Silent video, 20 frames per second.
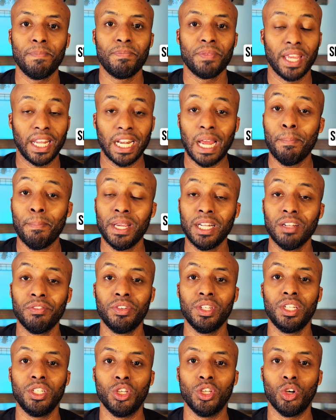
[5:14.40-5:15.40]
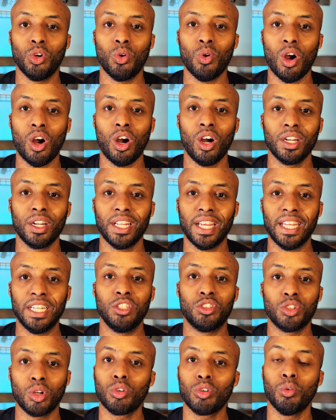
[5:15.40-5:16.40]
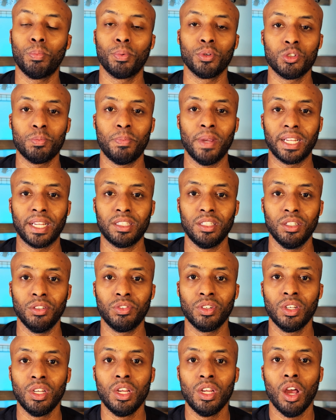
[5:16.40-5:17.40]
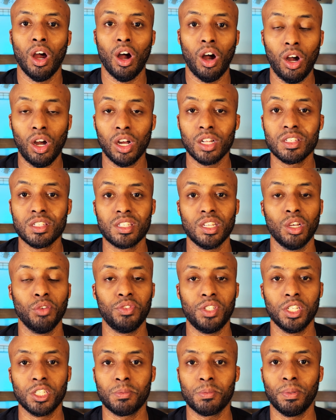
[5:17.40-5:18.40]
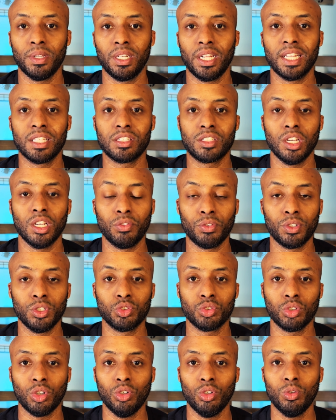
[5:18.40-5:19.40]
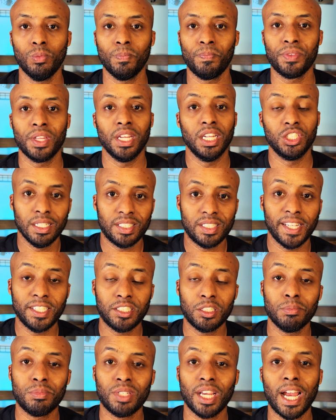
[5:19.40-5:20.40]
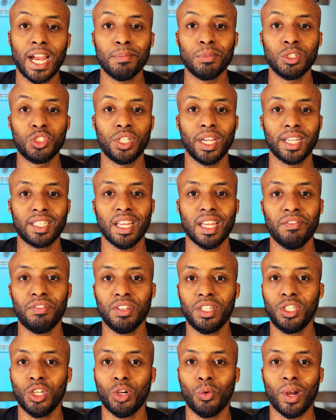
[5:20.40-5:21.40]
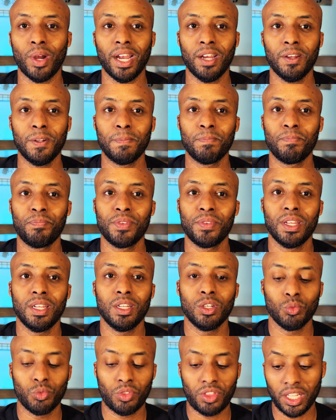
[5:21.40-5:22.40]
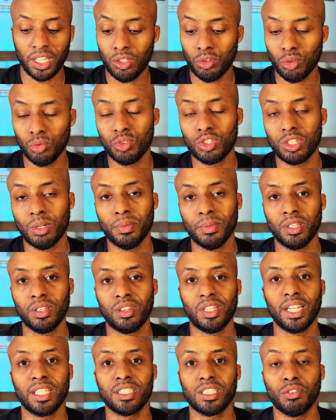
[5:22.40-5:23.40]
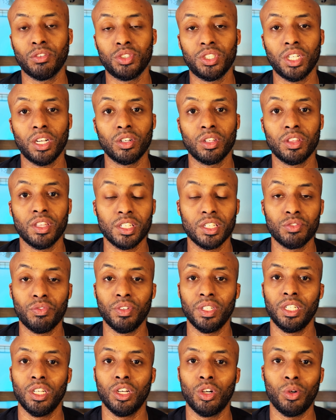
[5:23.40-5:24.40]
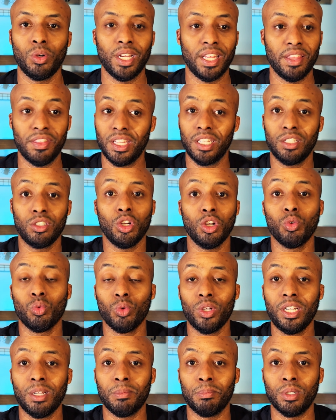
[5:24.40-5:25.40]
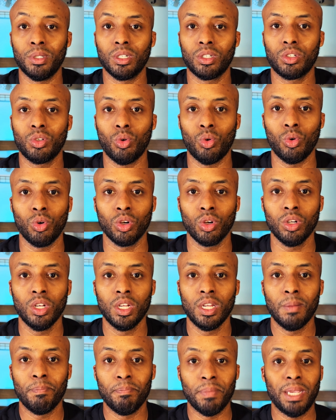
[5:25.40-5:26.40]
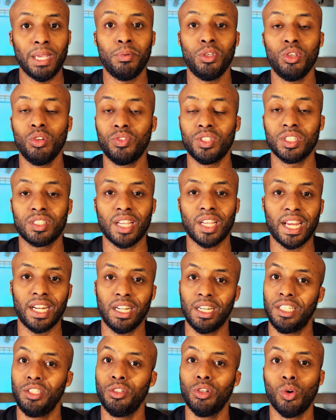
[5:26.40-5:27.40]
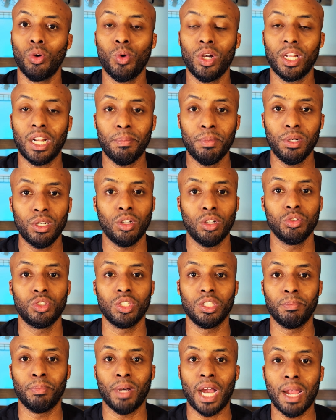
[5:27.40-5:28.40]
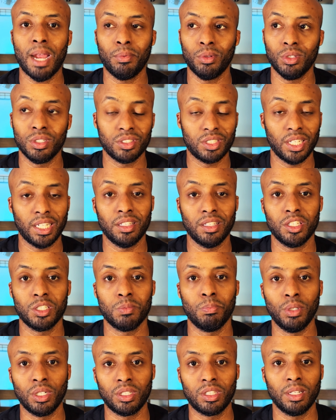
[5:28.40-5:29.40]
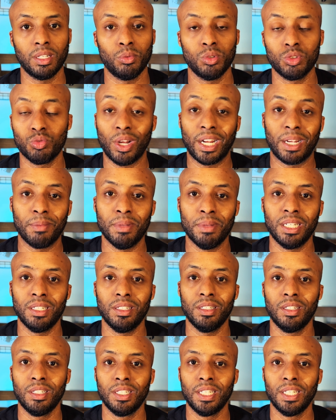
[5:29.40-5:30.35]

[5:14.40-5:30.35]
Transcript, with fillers: And I made a video on an eternal perspective on self discipline and self control. Take some time to check that video out. Think through some of the things I've shared in this video and then go read a book. Or maybe you've decided, you know what, I'm gonna go to the Bible instead of this book that was recommended.